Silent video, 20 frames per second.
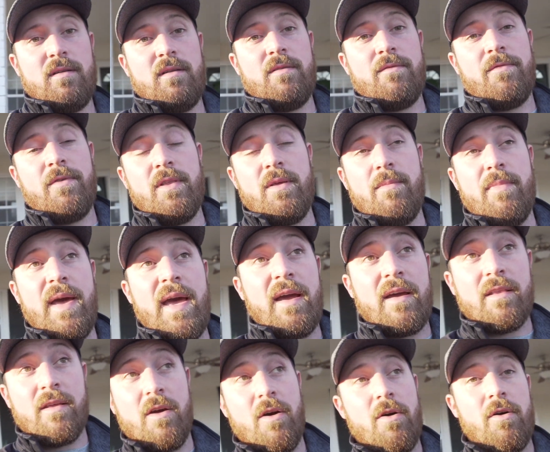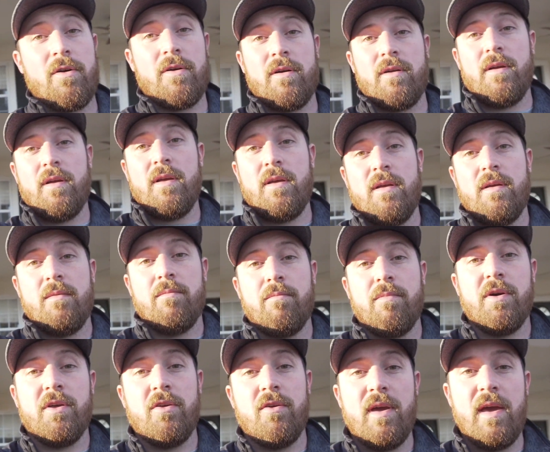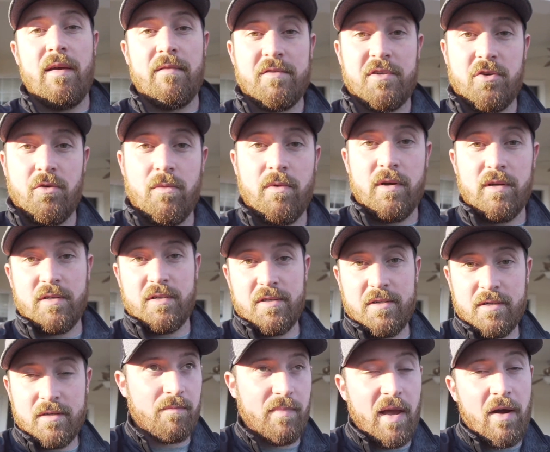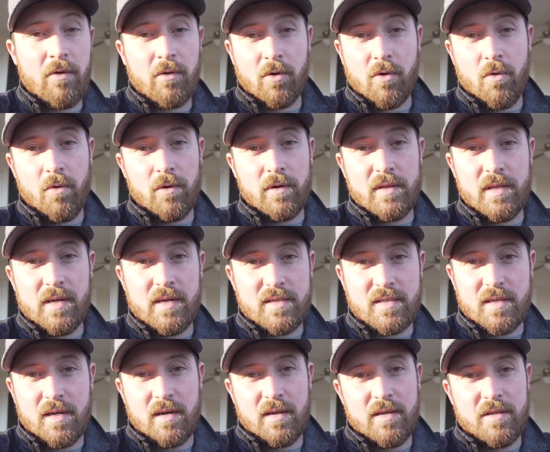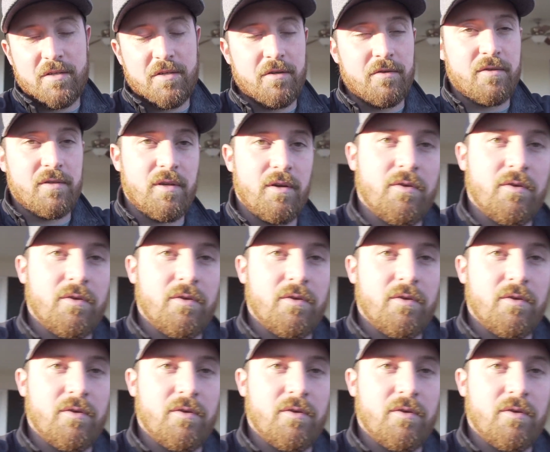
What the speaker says: for the back of the car, but you have so much power cord that it's not an issue. So